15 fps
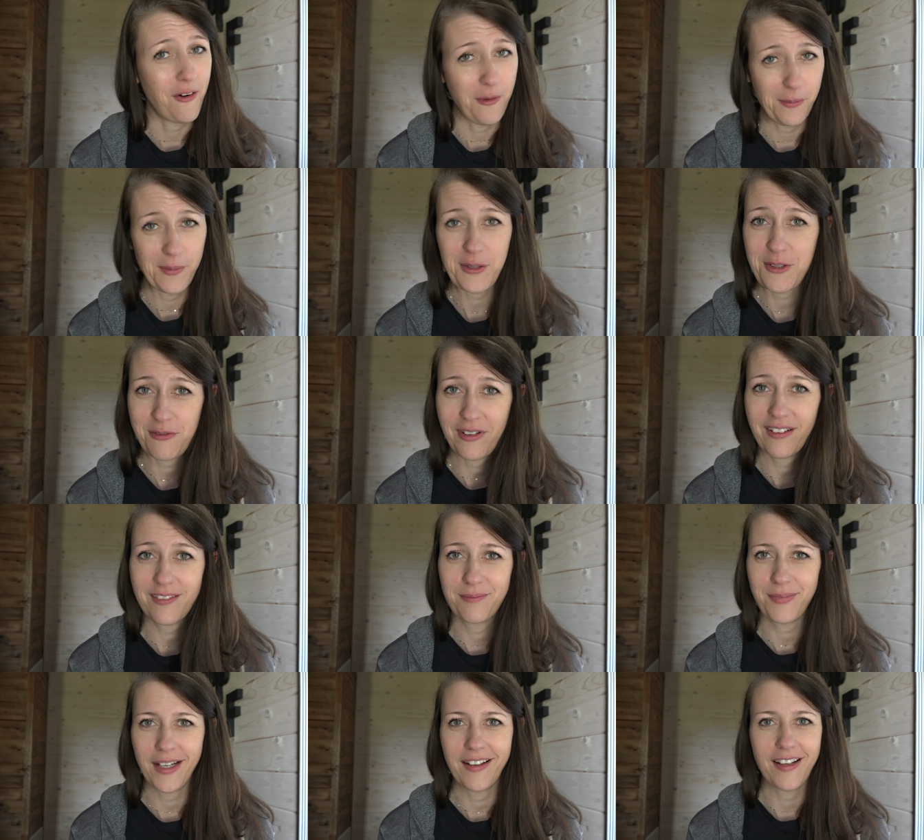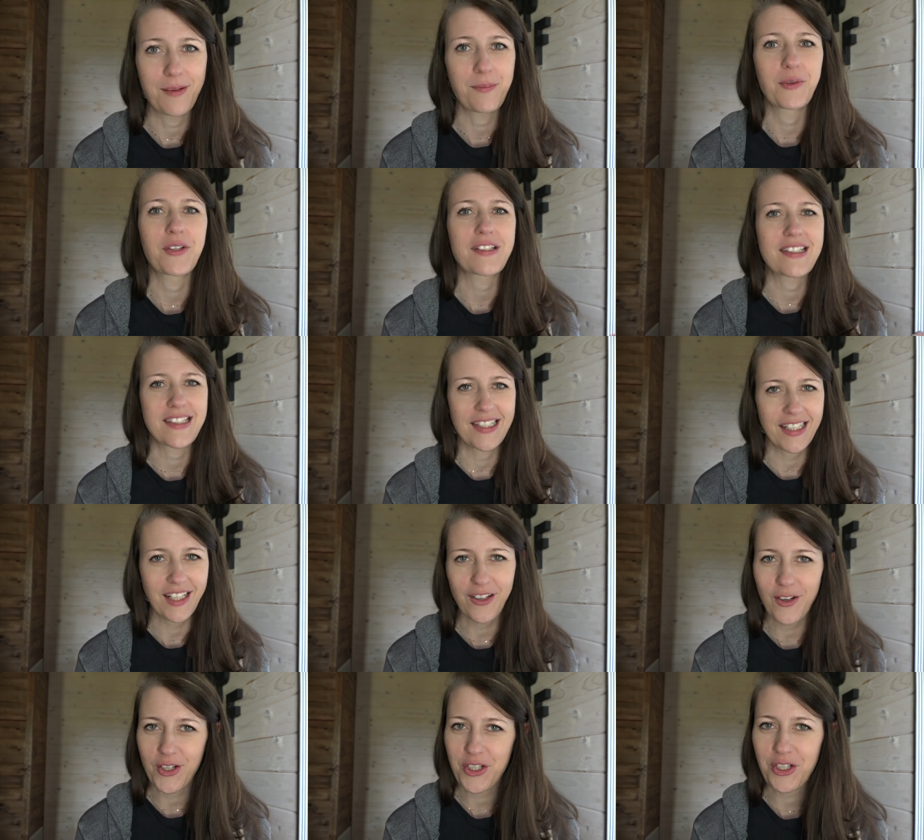almost rotten pineapple
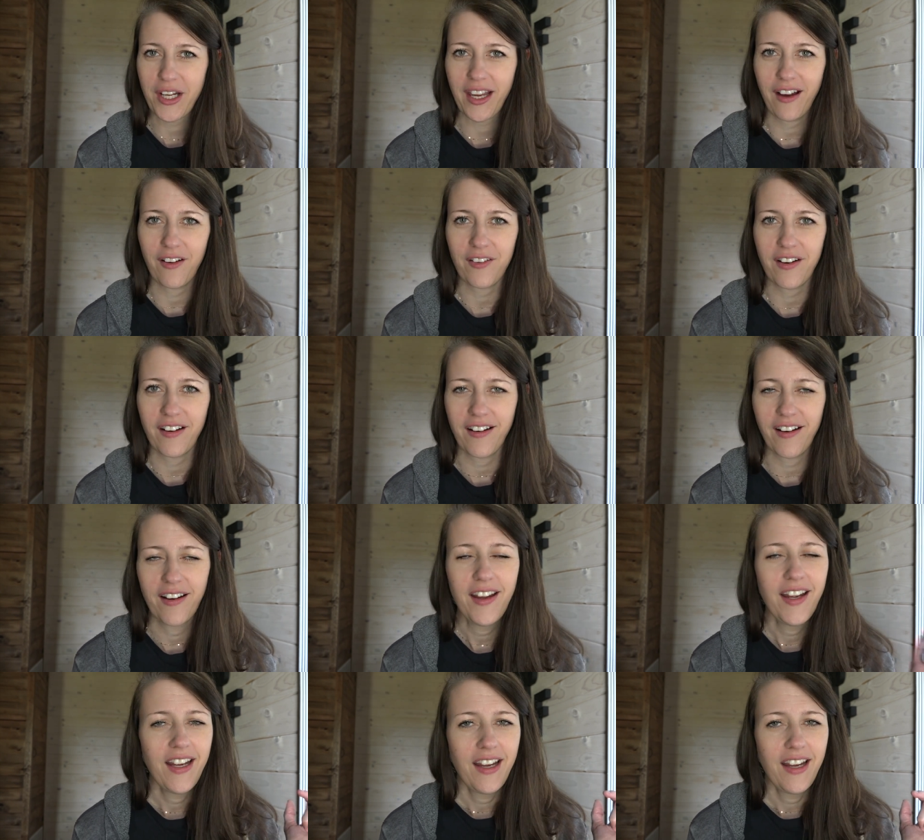sitting on your counter,